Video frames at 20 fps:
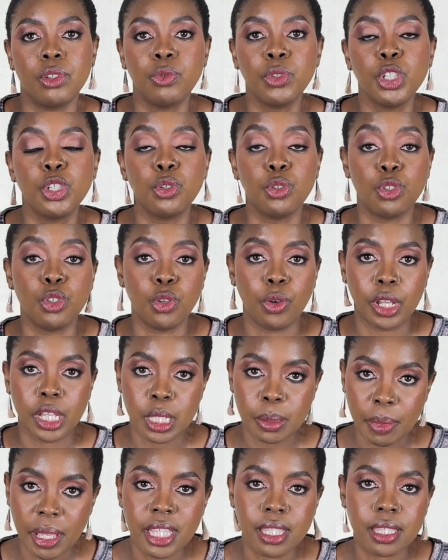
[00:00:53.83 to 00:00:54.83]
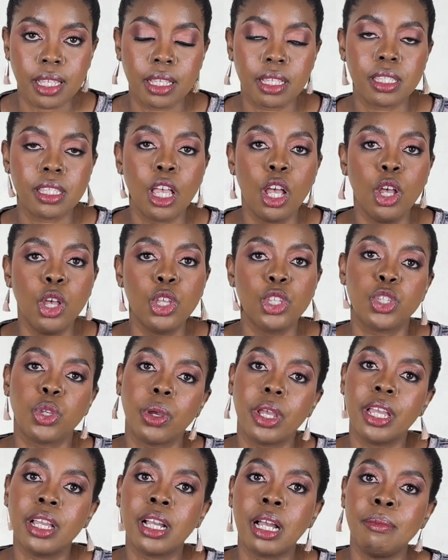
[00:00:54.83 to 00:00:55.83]
reduce your expenses.
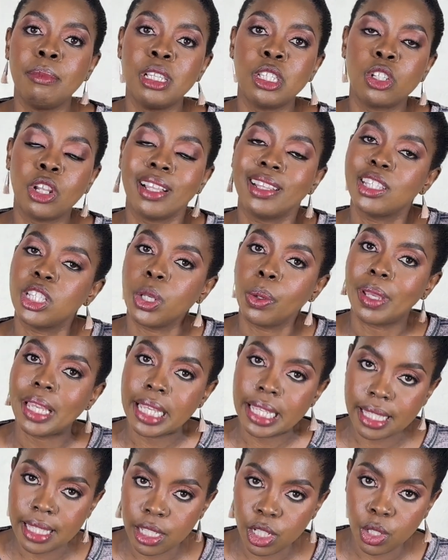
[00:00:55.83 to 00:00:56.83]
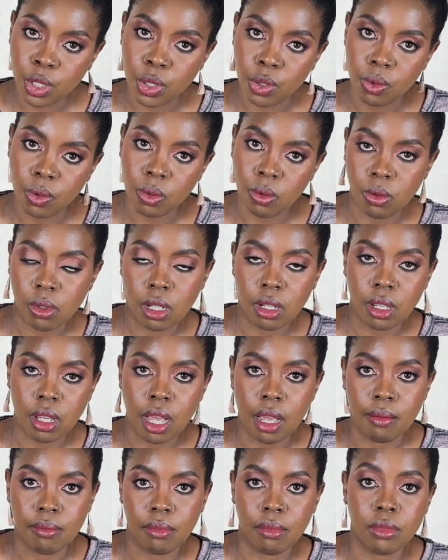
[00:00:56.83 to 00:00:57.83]
So income is not so easy to
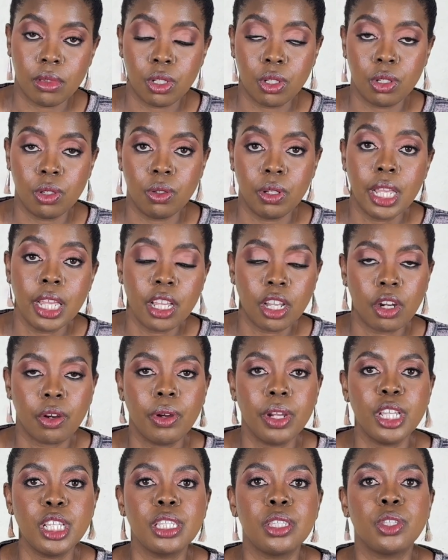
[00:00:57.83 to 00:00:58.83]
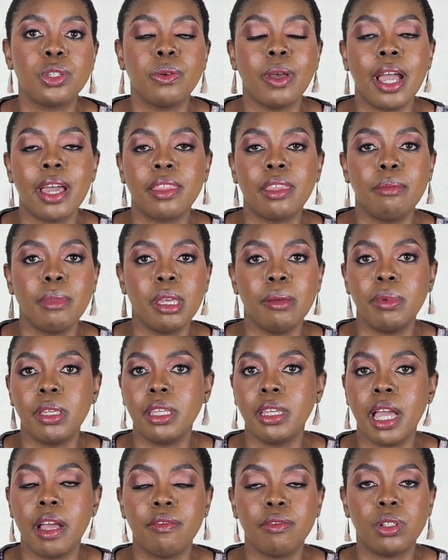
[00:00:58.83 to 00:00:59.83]
increase. You either
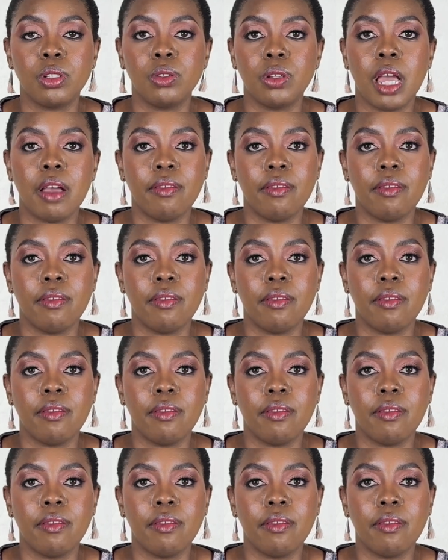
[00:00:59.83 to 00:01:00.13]
maybe have to